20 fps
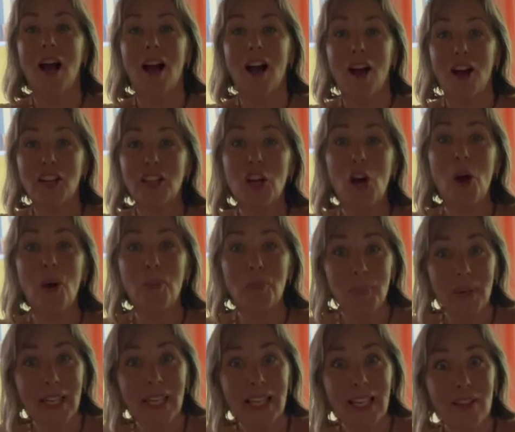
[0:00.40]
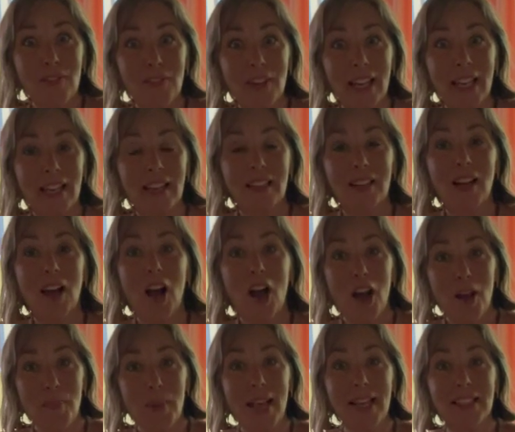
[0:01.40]
I can't believe it.
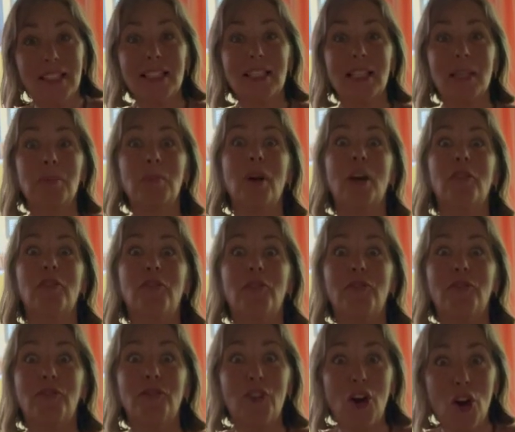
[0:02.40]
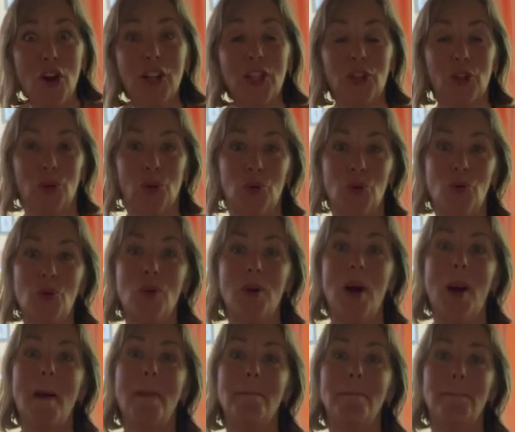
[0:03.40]
I'm editing my final
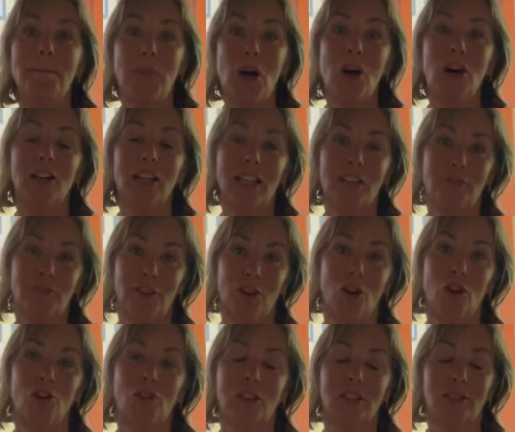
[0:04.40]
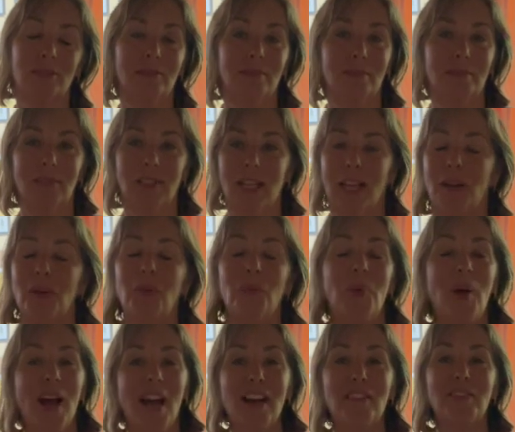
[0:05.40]
Bali vlog.
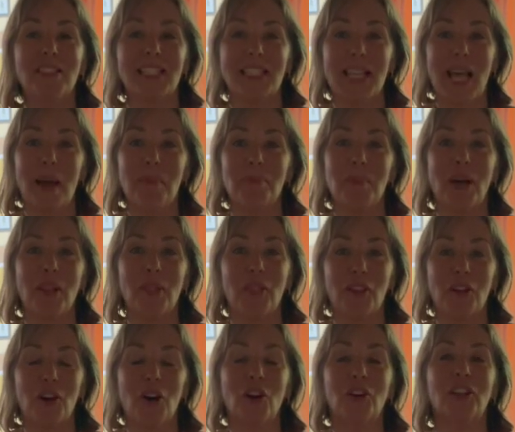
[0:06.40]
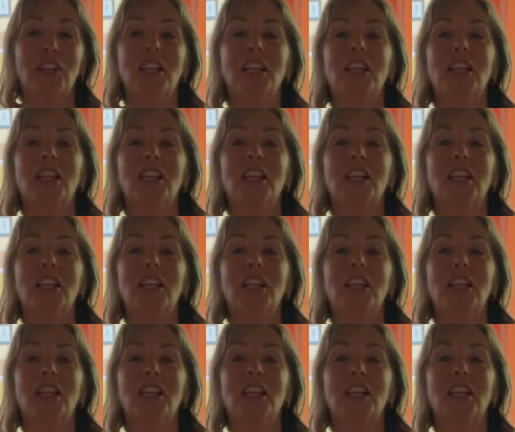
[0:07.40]
Where has that month gone?